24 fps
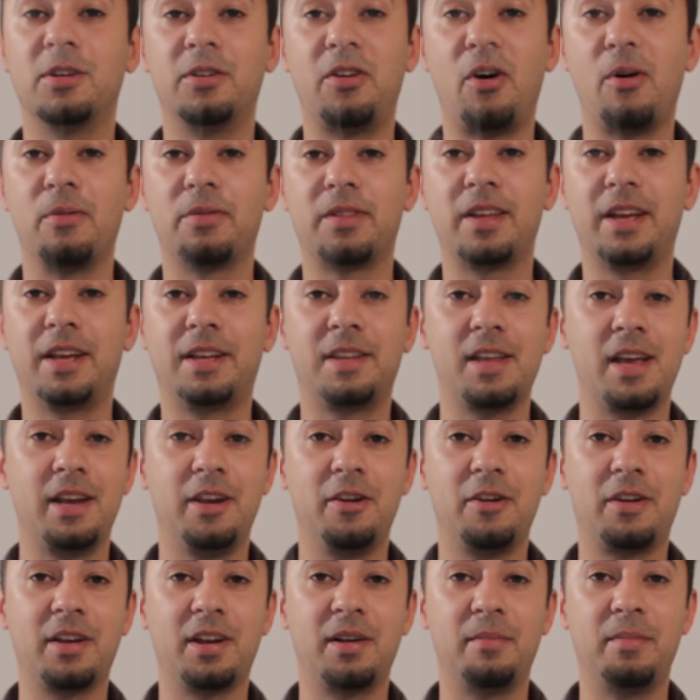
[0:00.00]
don't think that
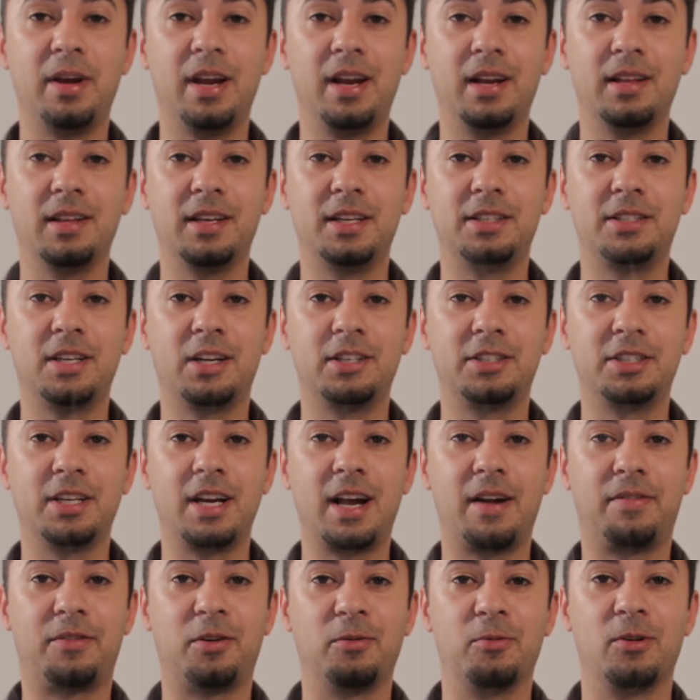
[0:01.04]
you can immediately touch it
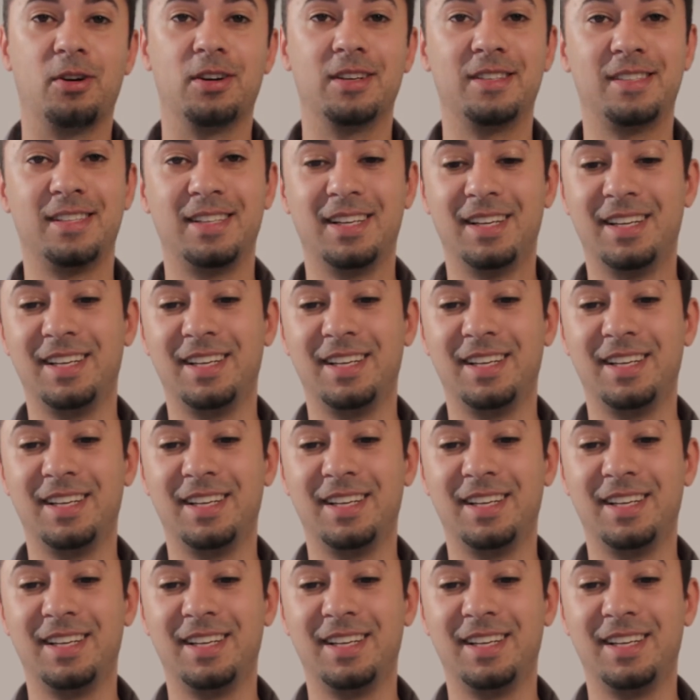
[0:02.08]
afterwards.